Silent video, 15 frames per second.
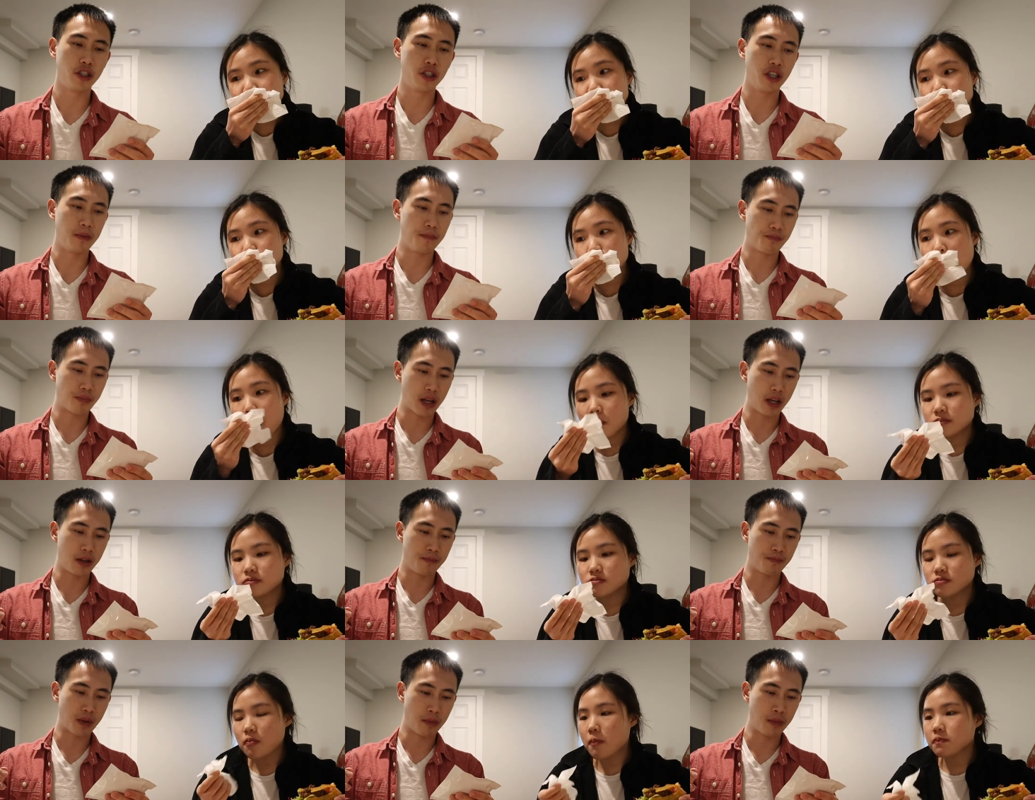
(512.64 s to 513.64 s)
Speaker 1: cheap.
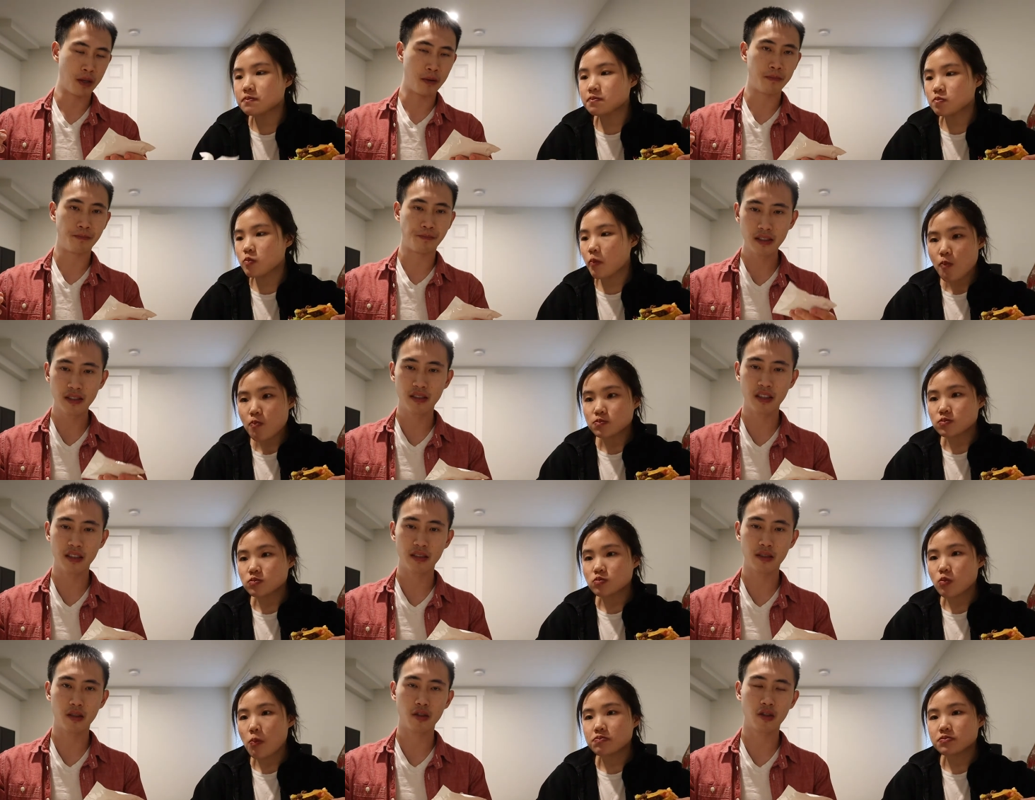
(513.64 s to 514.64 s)
And I mean,
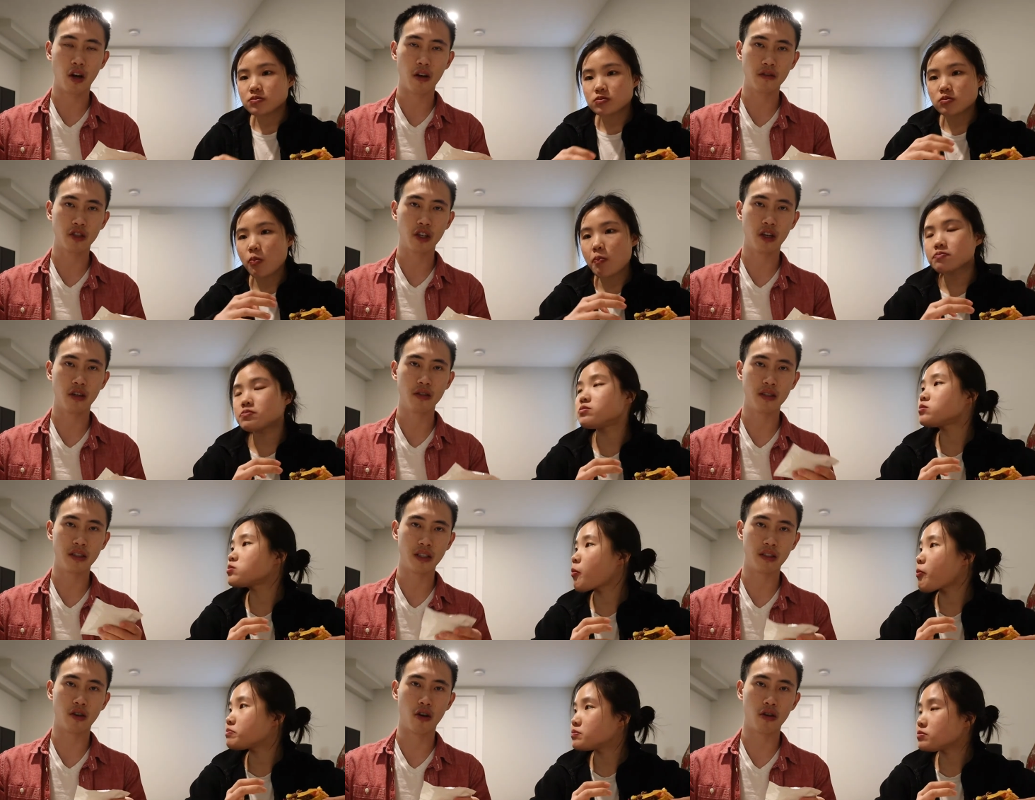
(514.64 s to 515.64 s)
six soft shell and
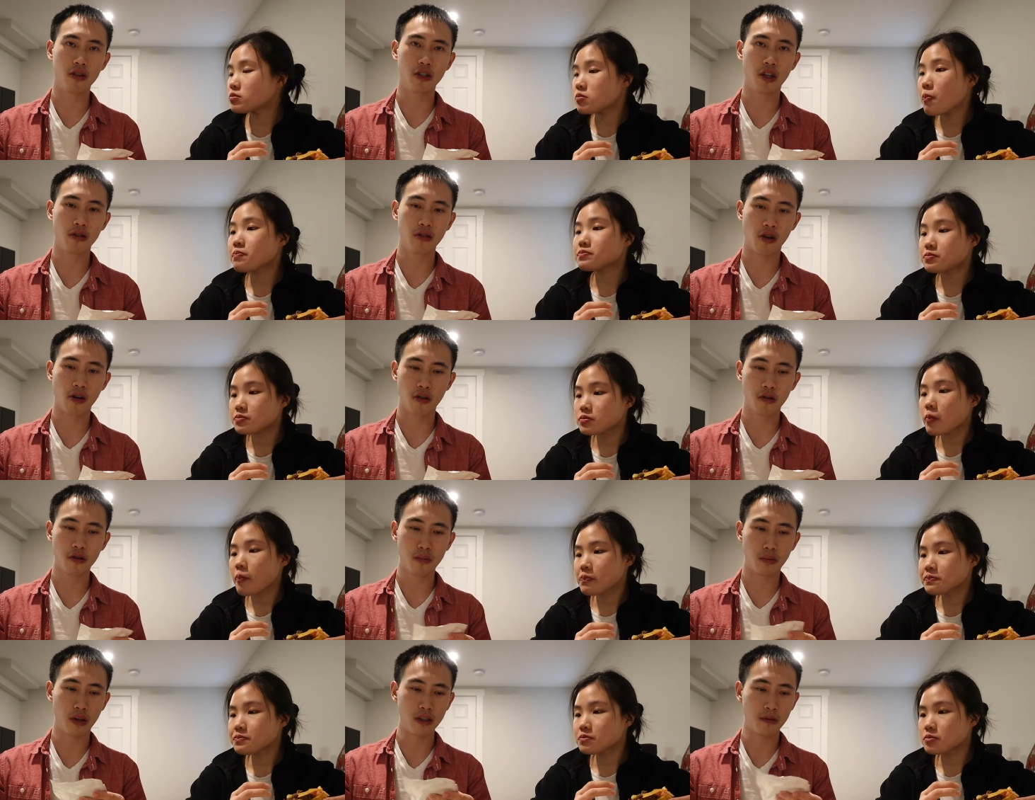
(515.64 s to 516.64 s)
six hard shell
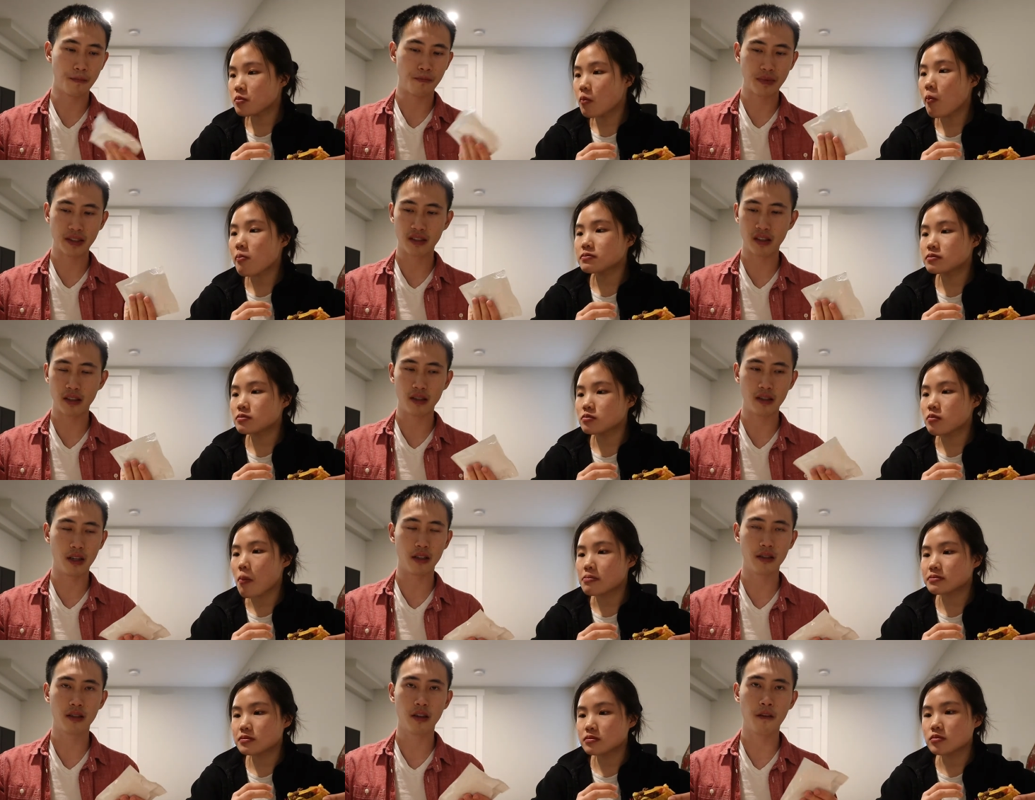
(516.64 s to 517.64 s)
tacos plus
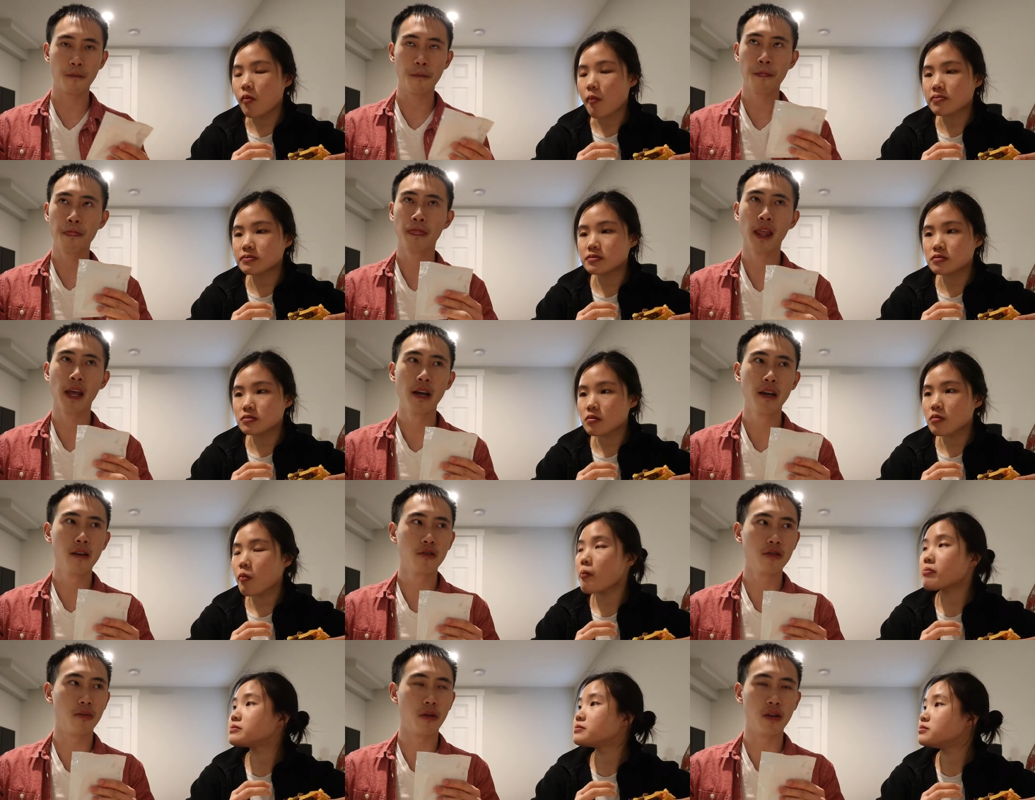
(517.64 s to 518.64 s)
seasoning and stuff
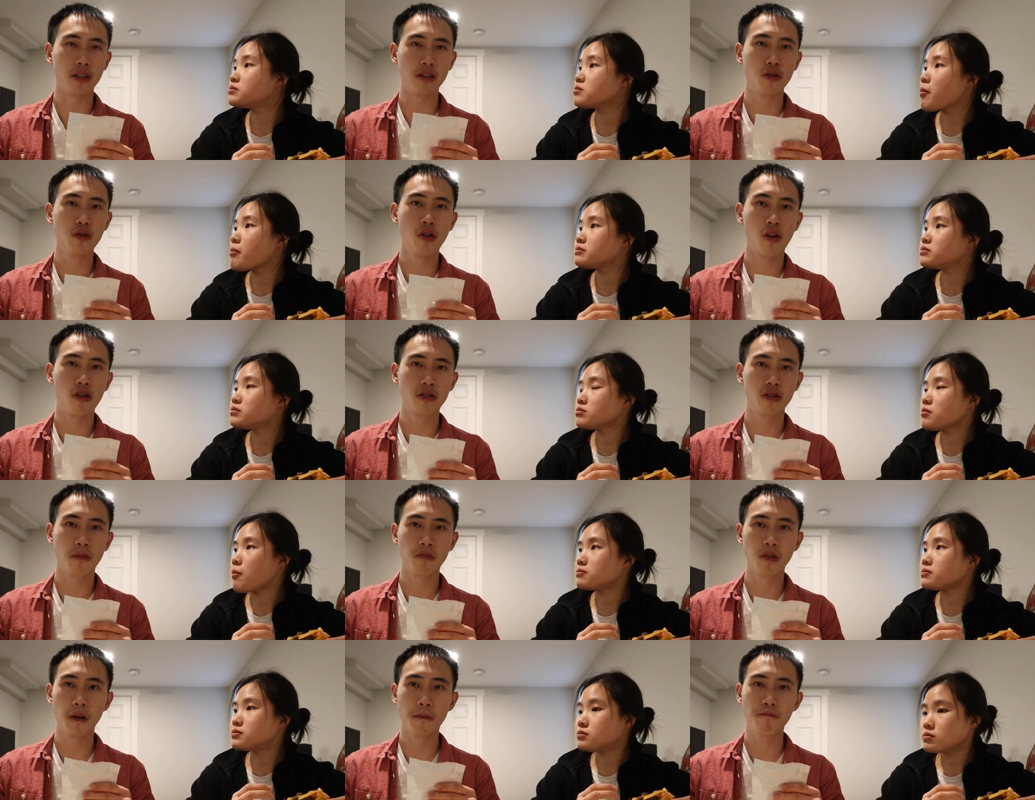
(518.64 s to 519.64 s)
is about like $2
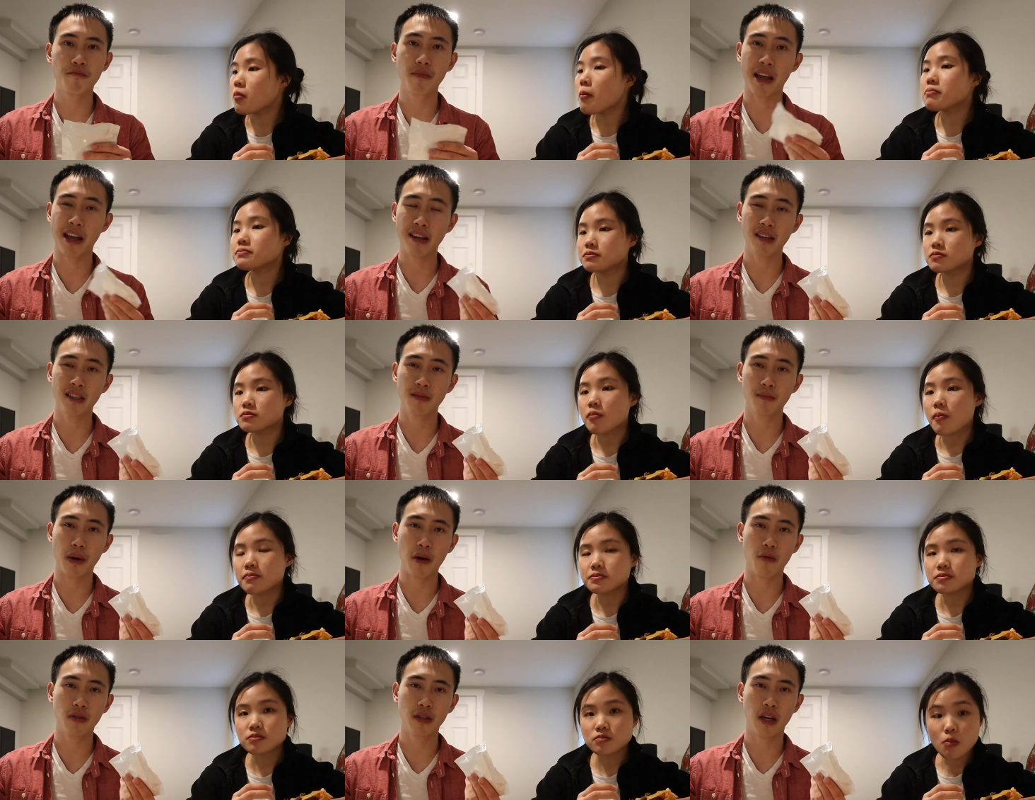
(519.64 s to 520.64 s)
something. And it's
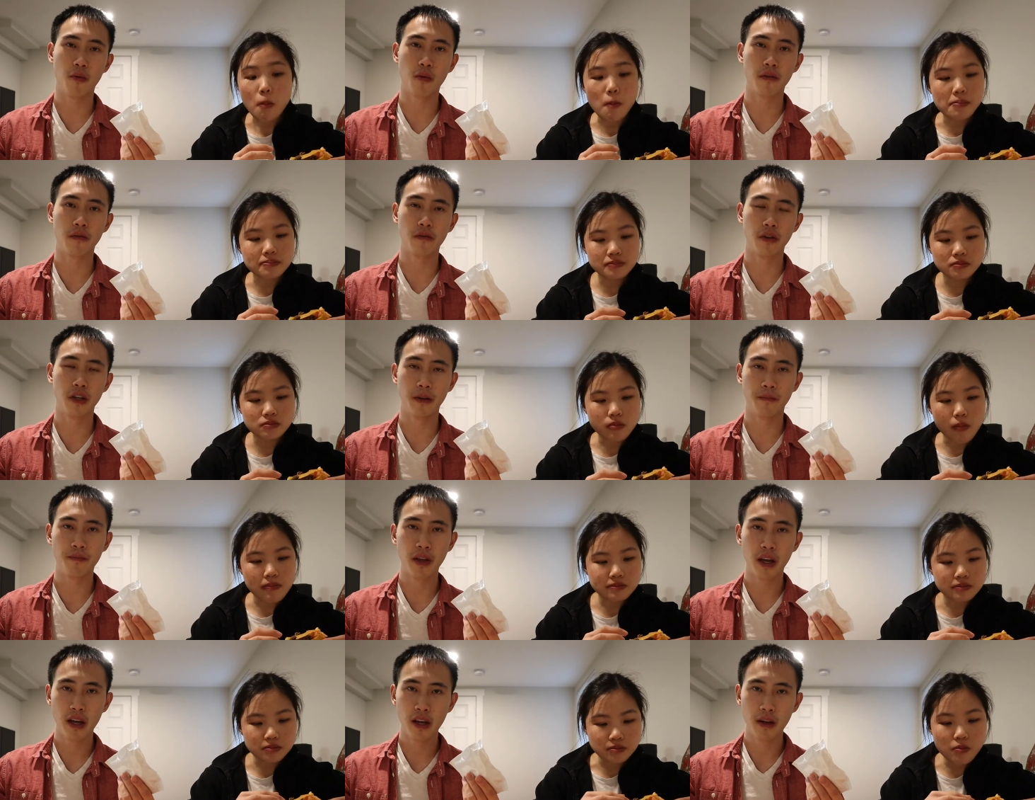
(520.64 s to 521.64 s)
buy one, get one free
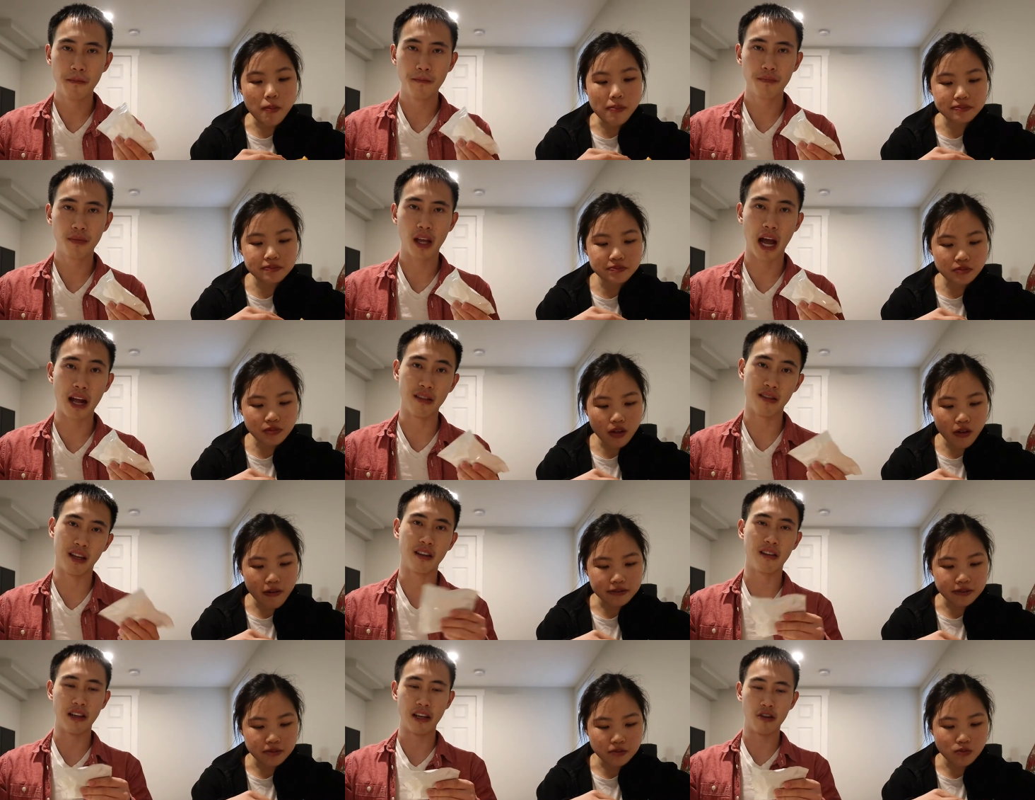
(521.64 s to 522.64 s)
mm -hmm. at
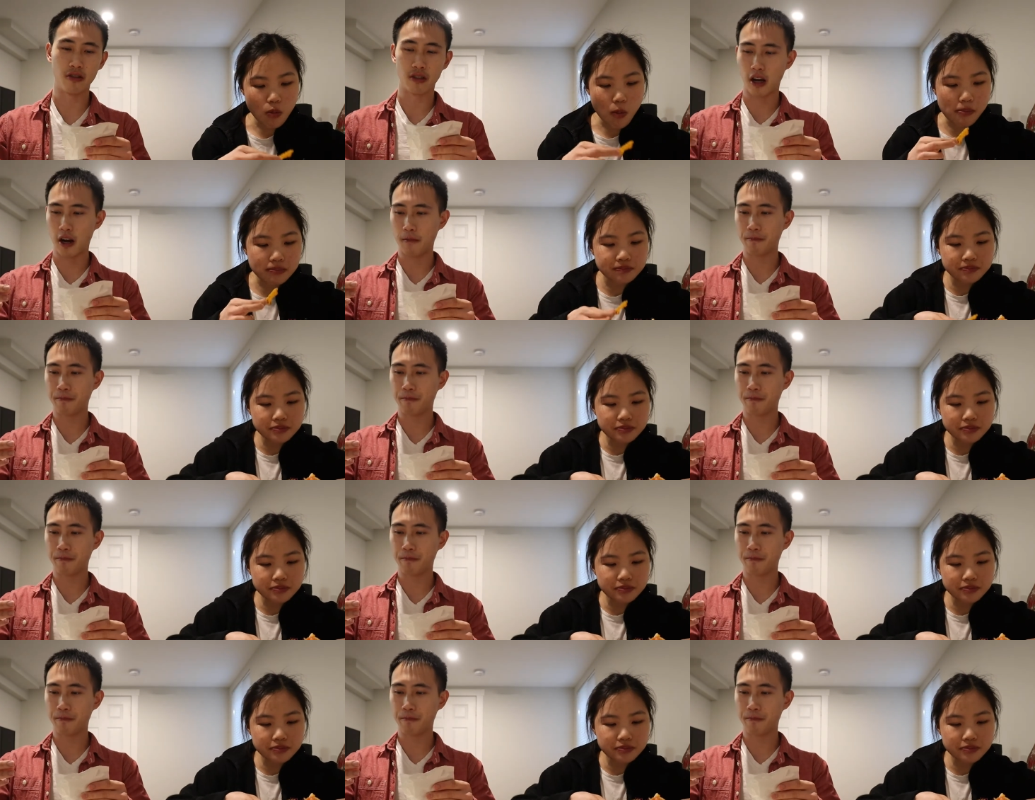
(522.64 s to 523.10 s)
like a later time.